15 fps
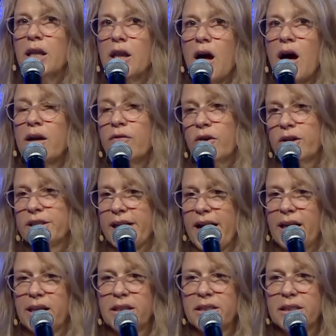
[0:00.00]
lot of our
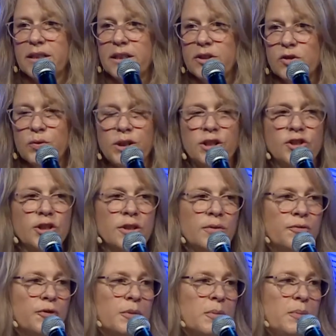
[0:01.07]
talent in this region
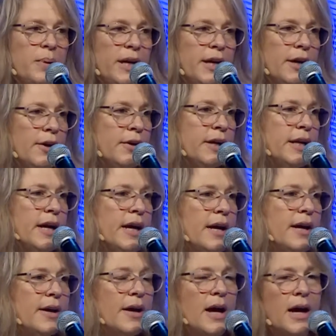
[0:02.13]
from the Bay
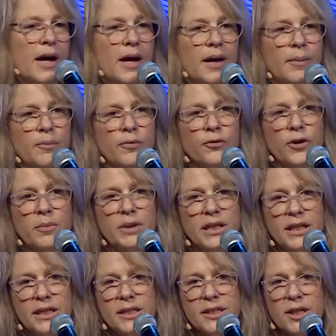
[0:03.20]
Area, from the
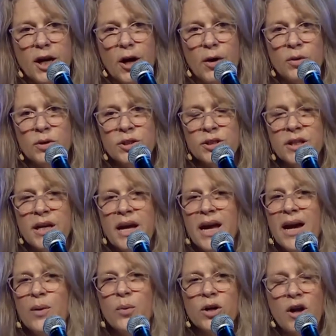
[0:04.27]
East Coast,
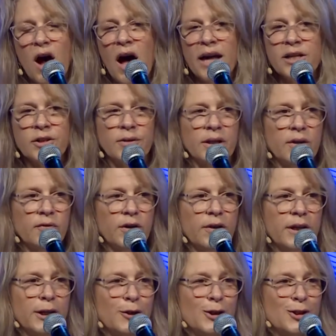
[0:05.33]
and we're not doing a
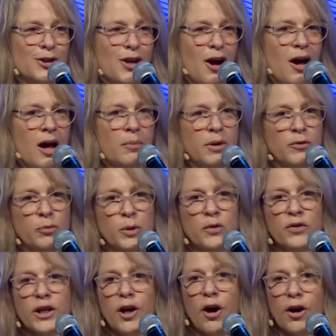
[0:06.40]
very good job of
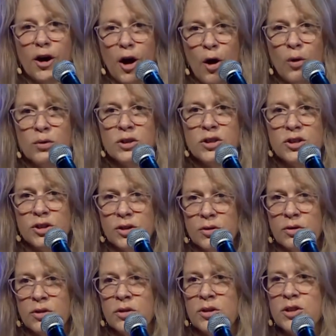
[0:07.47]
moving our own
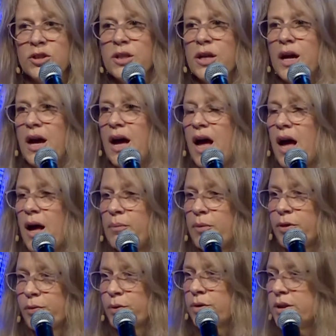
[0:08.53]
students
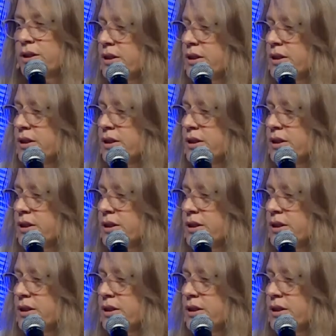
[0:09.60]
through the